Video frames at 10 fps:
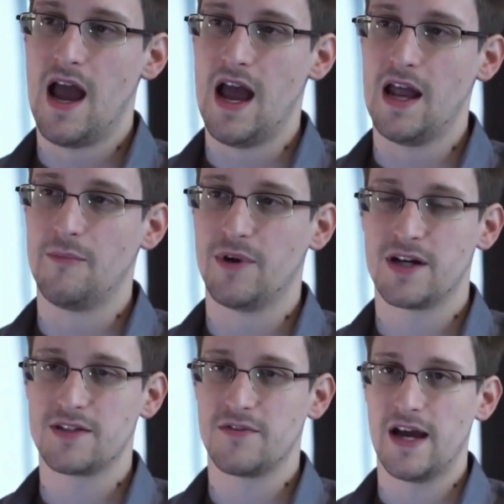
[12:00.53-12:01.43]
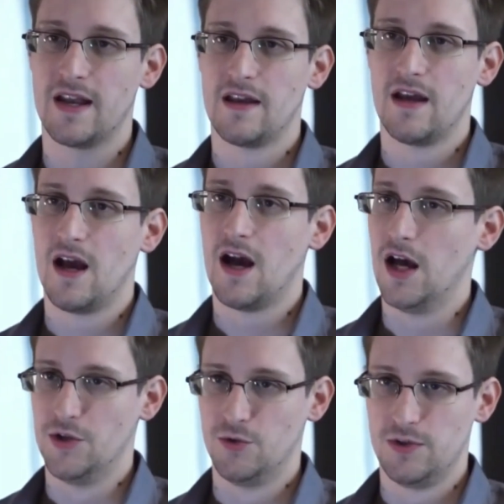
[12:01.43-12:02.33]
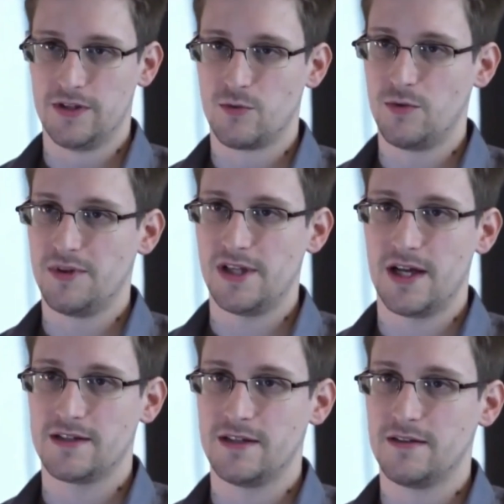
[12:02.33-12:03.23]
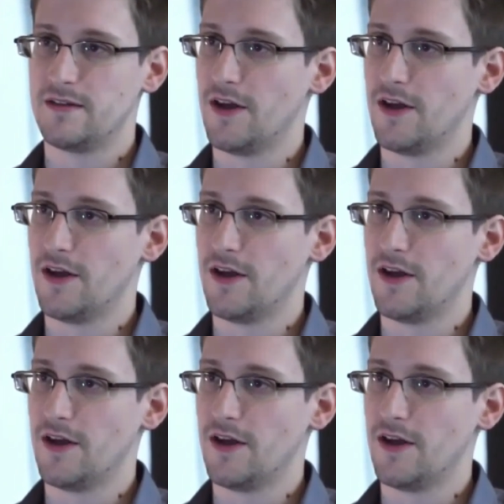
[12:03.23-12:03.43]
And because of that, a new leader will be elected.